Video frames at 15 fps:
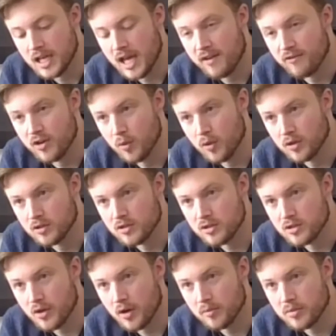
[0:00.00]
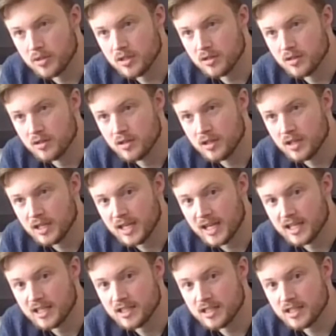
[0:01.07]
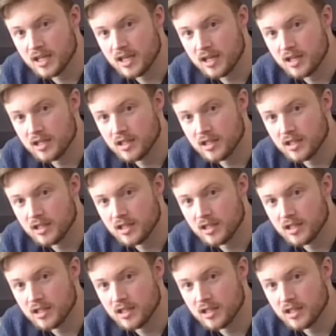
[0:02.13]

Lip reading: Everyone stopped and stared.